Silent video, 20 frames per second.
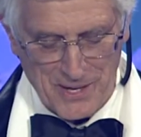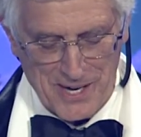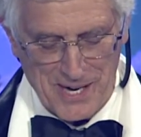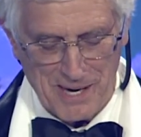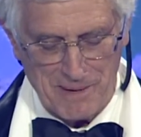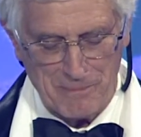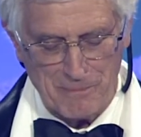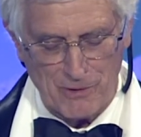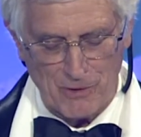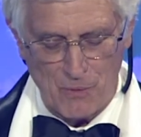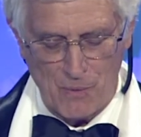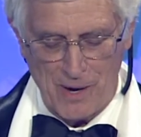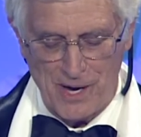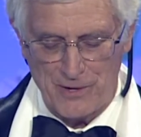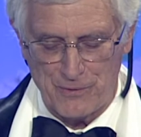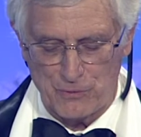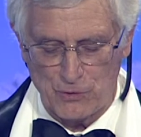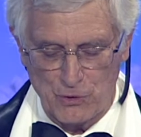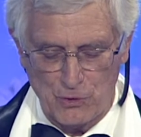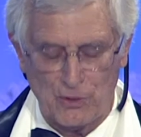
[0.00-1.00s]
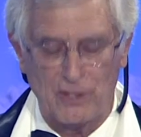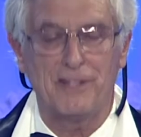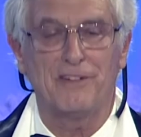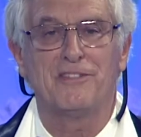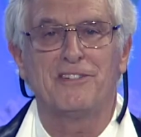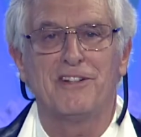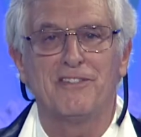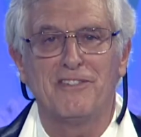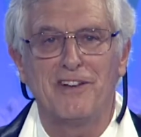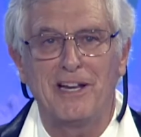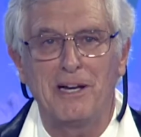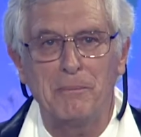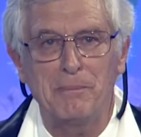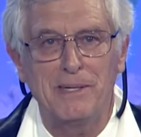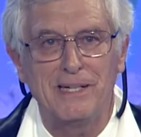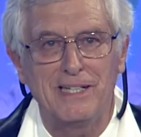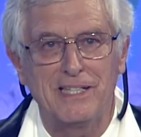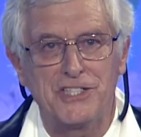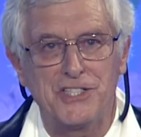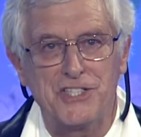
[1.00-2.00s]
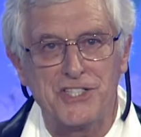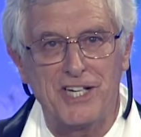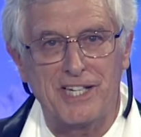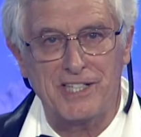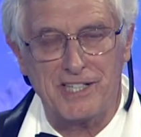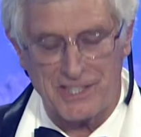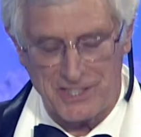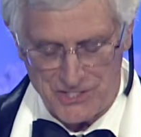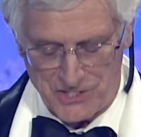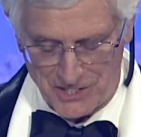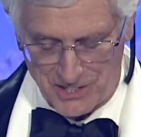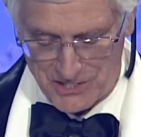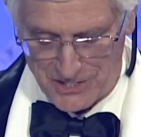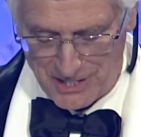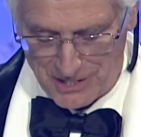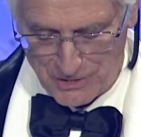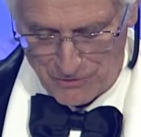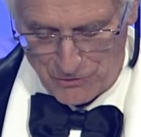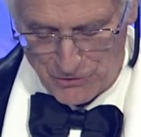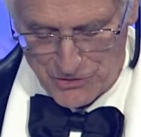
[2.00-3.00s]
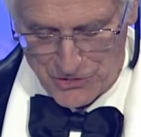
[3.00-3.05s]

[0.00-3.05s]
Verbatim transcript: number one rule of developing a successful